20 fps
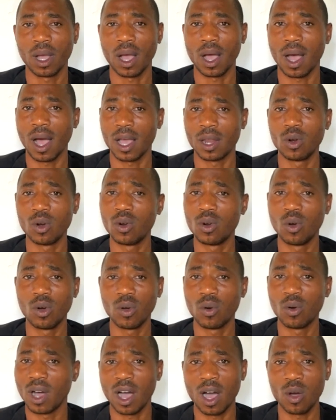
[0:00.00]
Uh, I don't
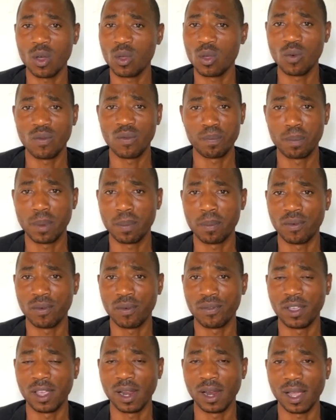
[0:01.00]
know how you people
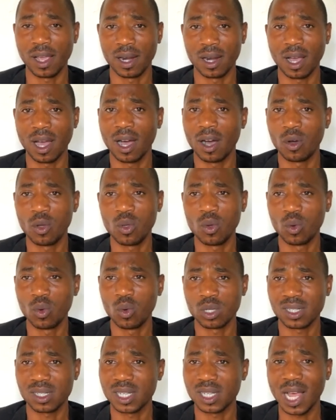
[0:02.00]
feel and how
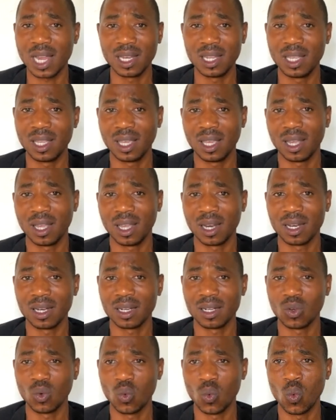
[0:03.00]
you study
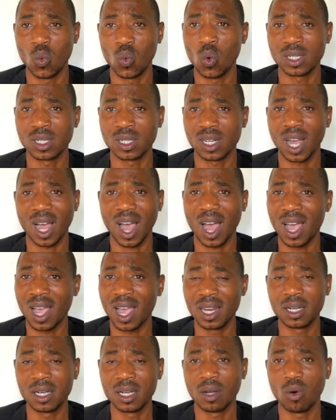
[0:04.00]
and what
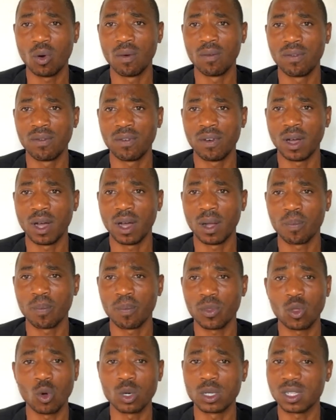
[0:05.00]
kind of uh,
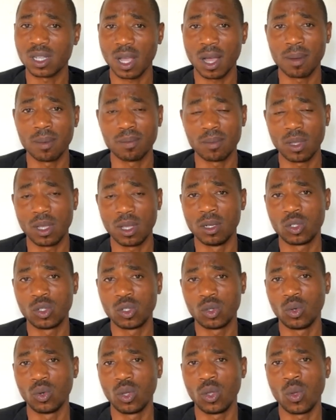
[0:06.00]
thoughts come
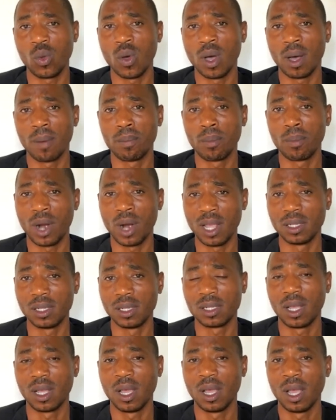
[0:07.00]
into your
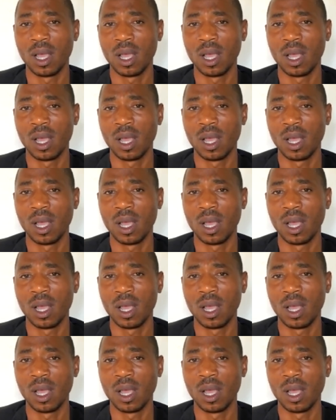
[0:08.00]
brains.